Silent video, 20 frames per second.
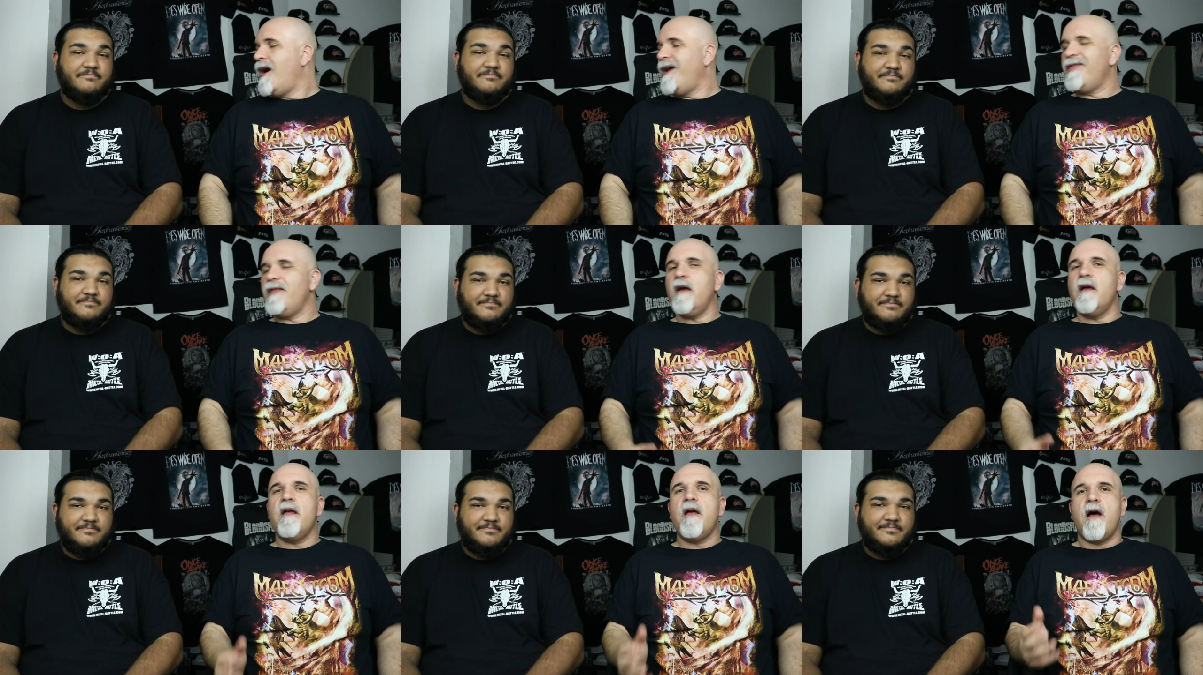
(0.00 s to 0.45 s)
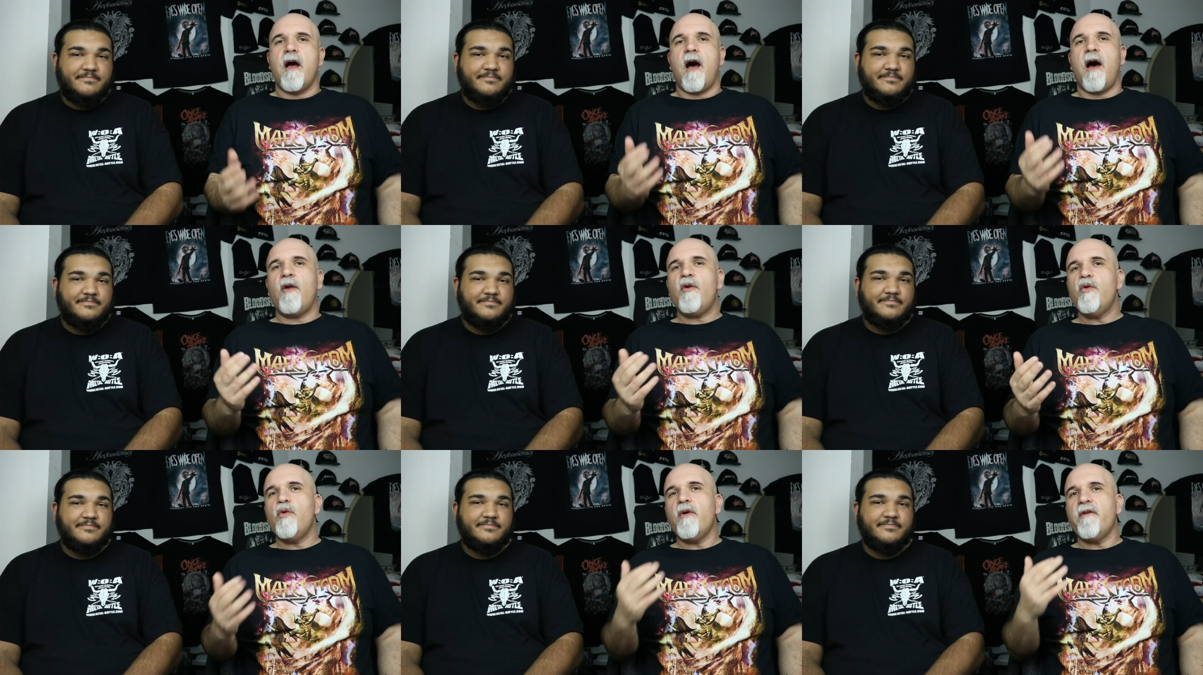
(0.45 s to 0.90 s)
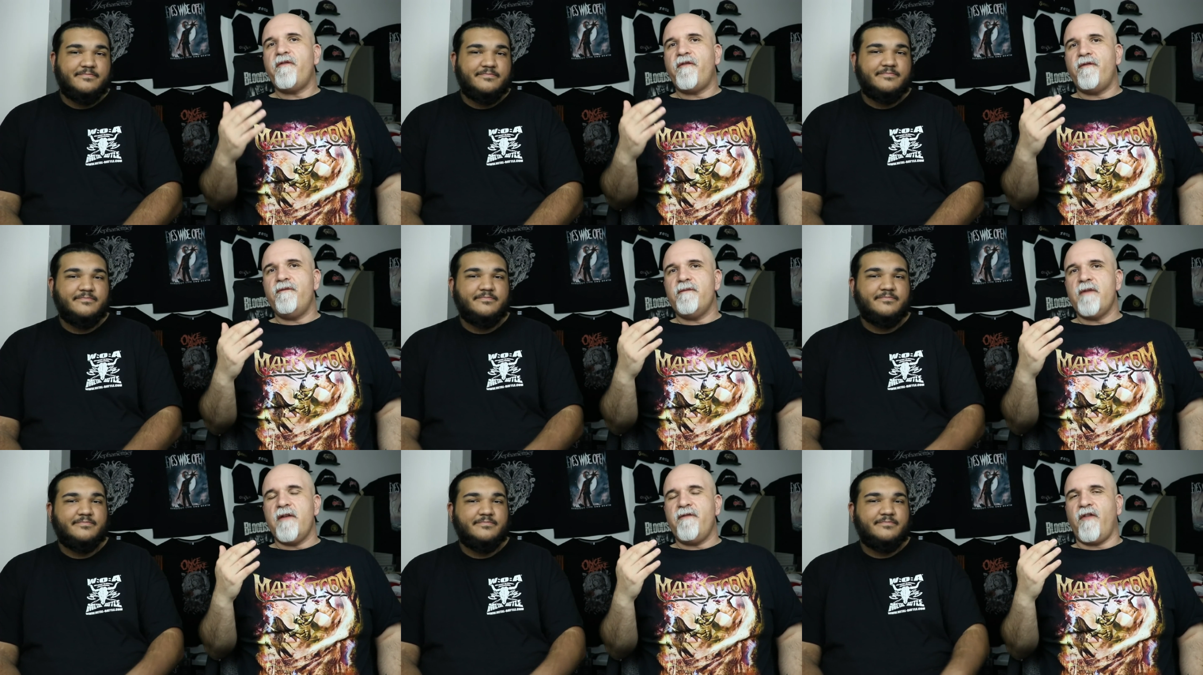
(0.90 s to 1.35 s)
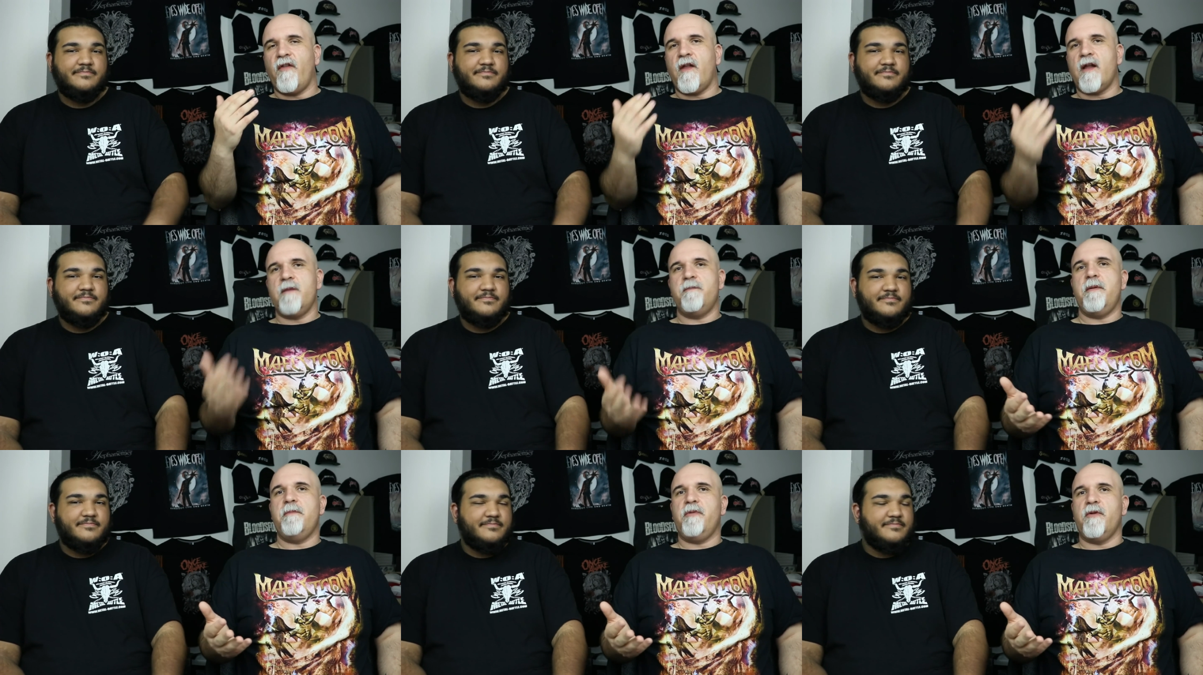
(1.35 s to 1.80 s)
Speaker 1: I, I, I don't know if, if a
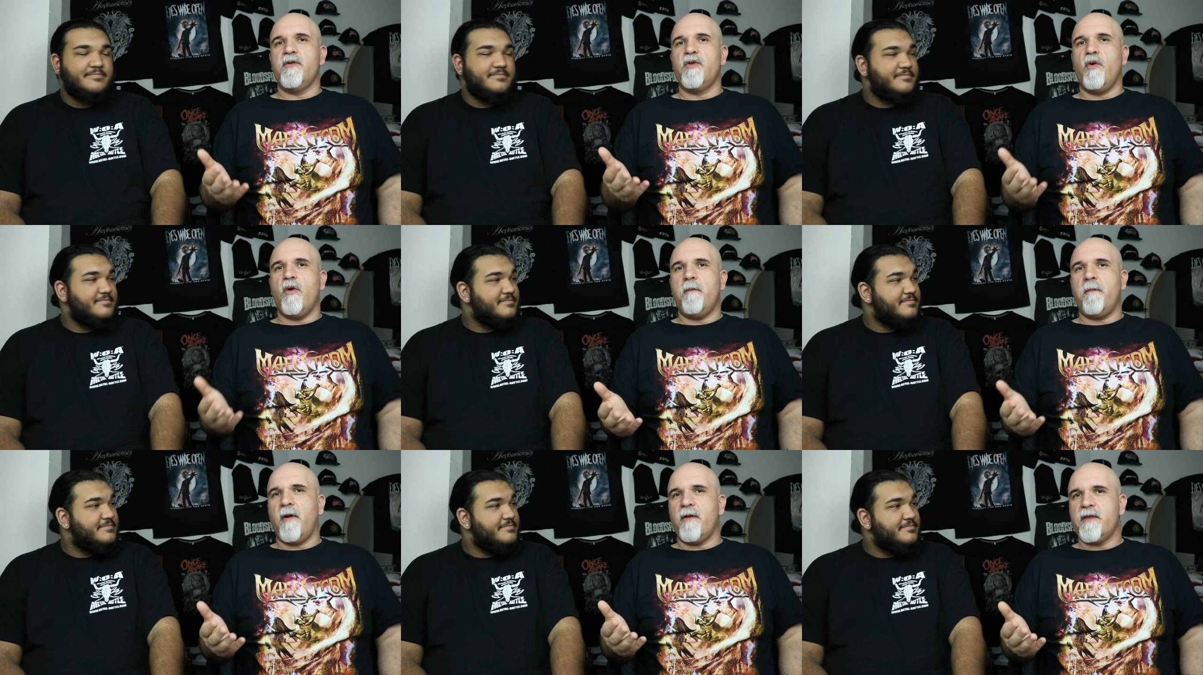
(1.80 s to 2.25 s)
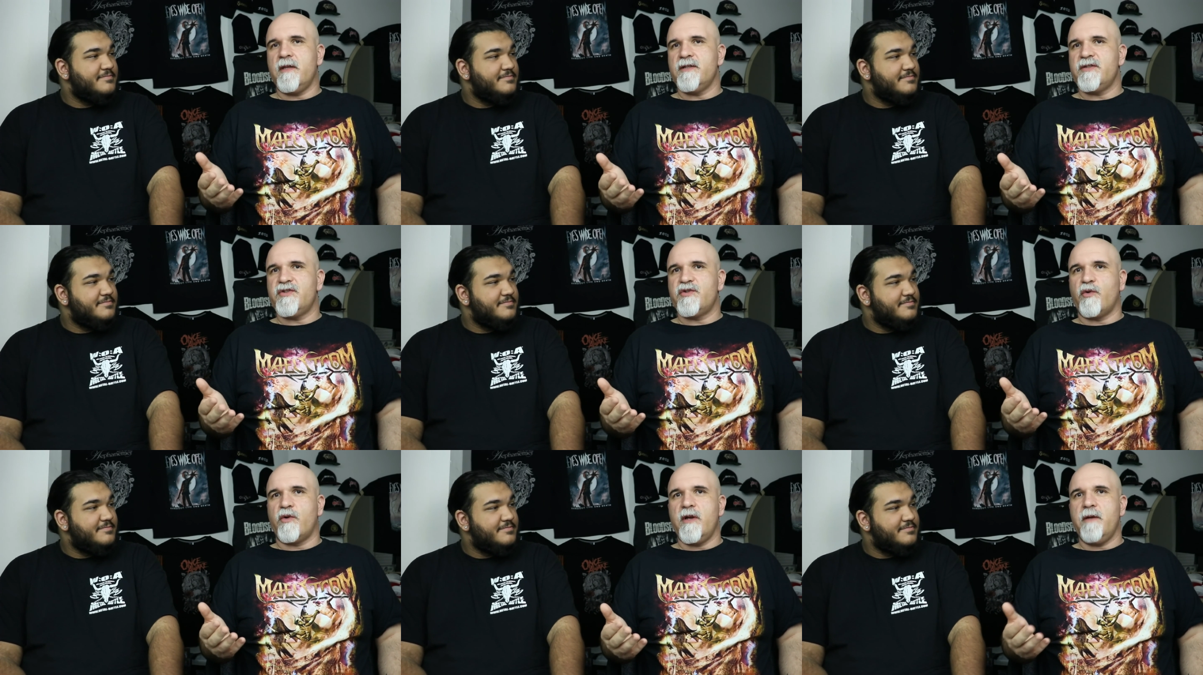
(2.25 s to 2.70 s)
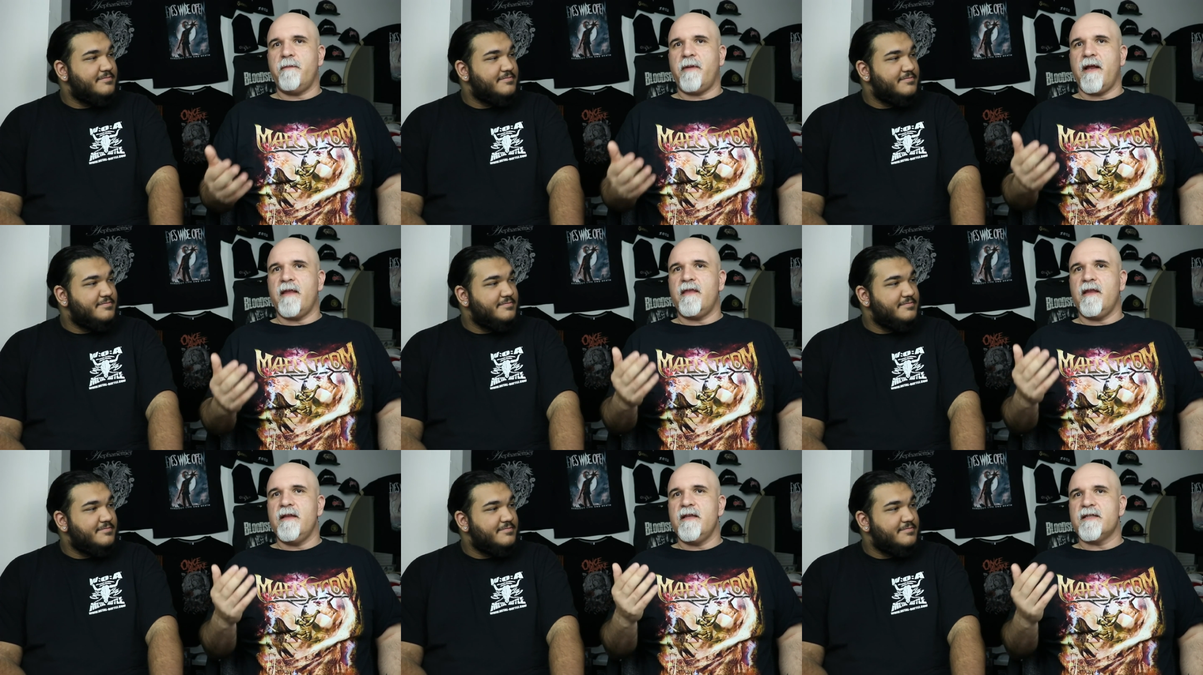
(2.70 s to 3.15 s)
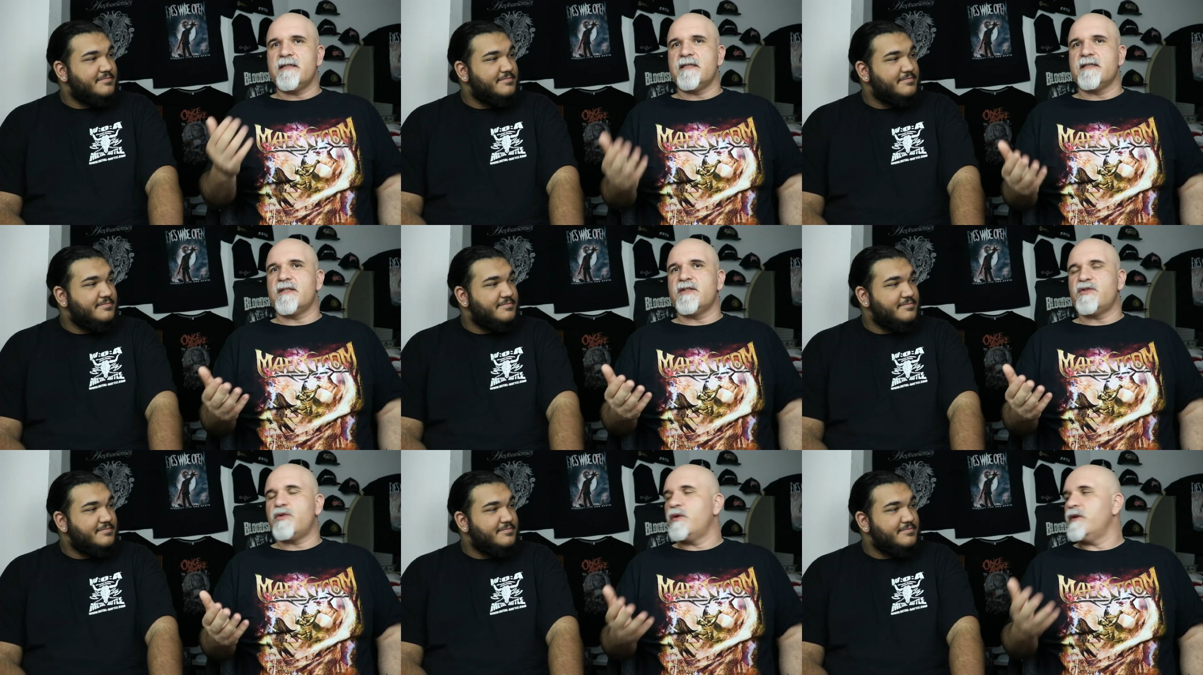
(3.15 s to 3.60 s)
lot of people know about this story, but I think this
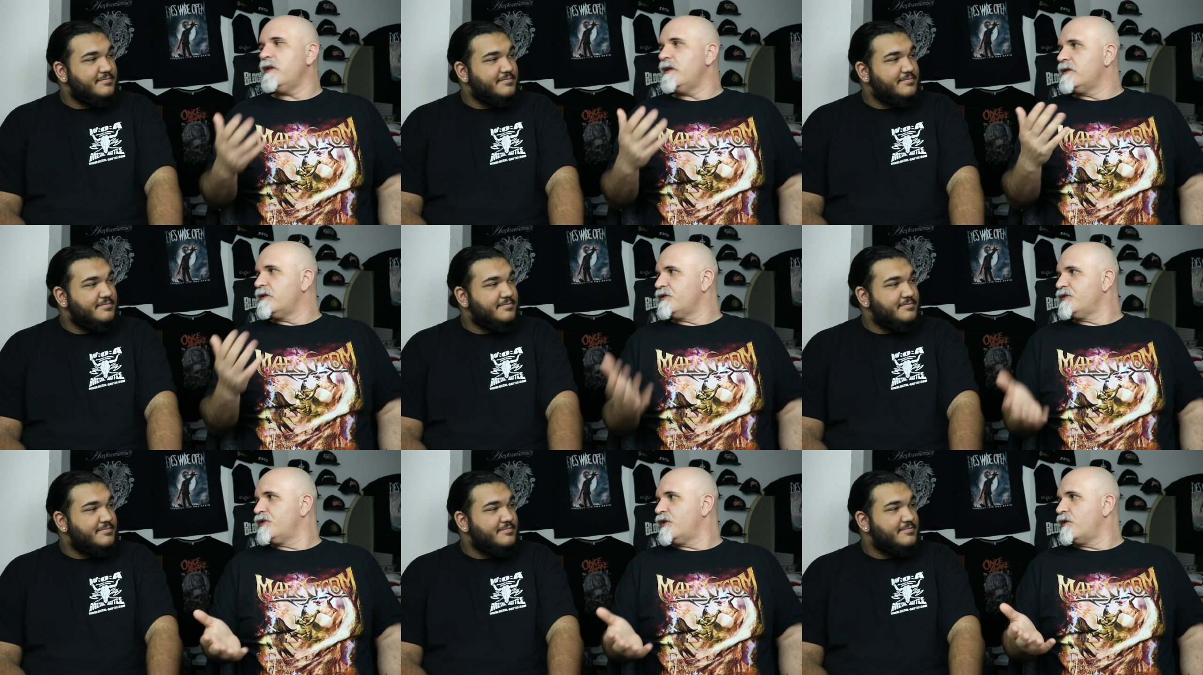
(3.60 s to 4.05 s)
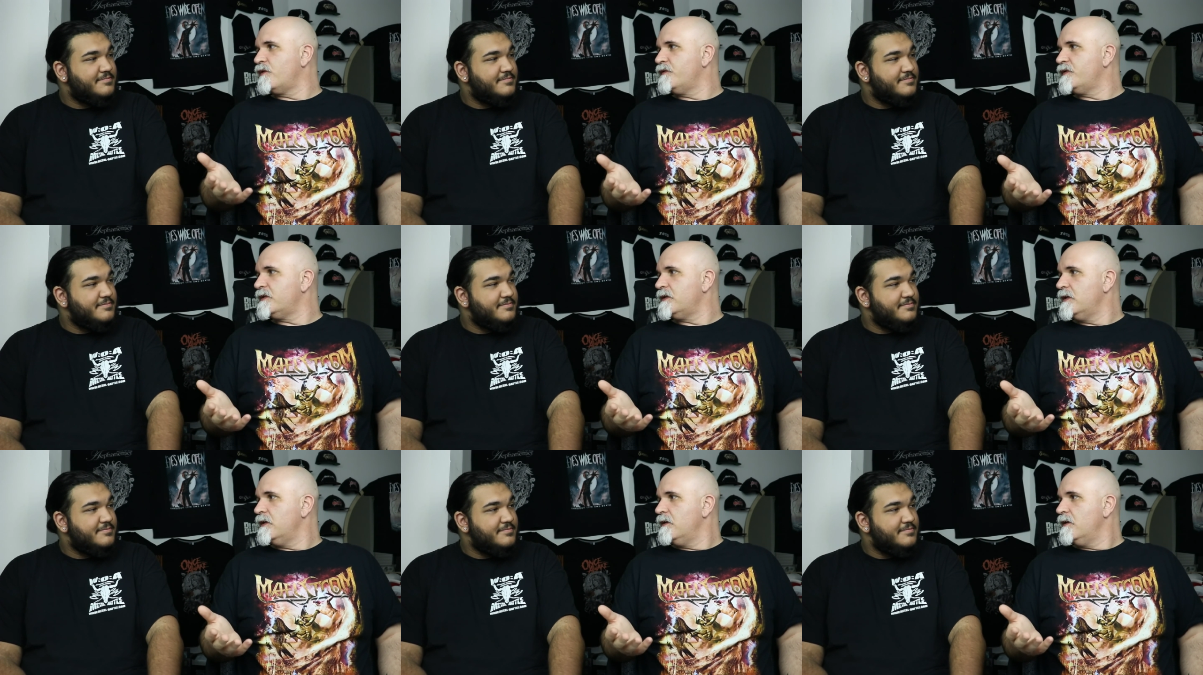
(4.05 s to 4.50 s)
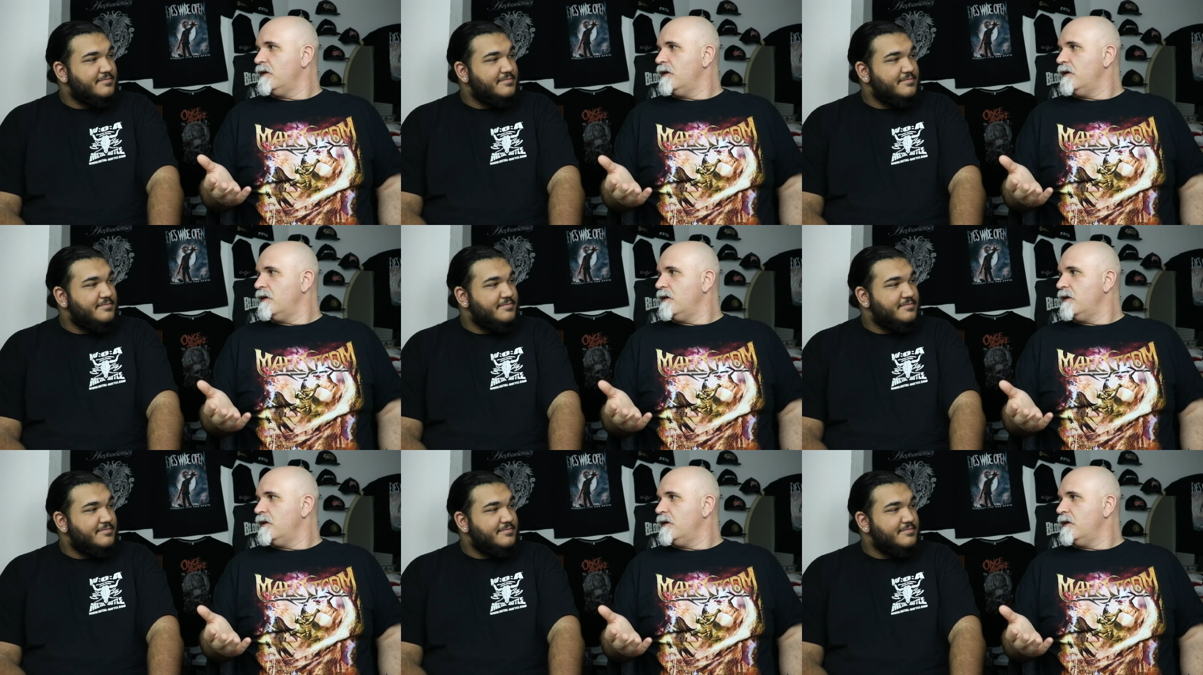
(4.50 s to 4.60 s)
is a story that deserves